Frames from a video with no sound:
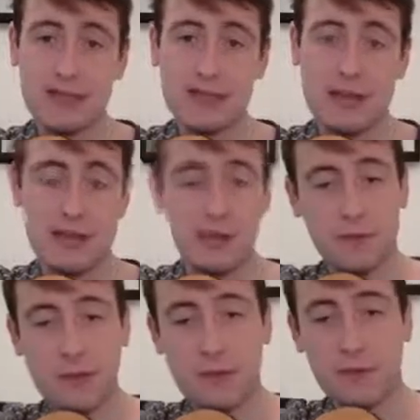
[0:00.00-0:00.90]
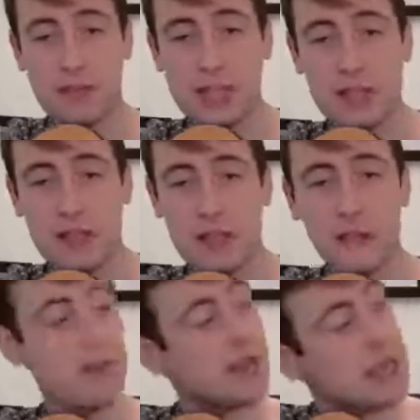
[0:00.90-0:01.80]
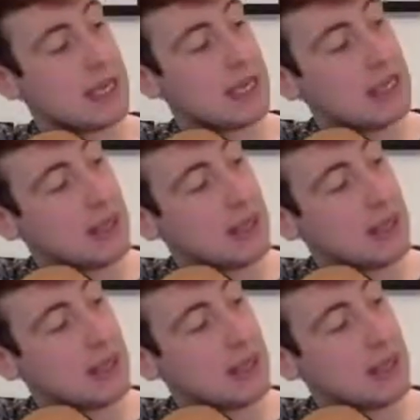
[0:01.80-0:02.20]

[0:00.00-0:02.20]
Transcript: down on the 5th fret of the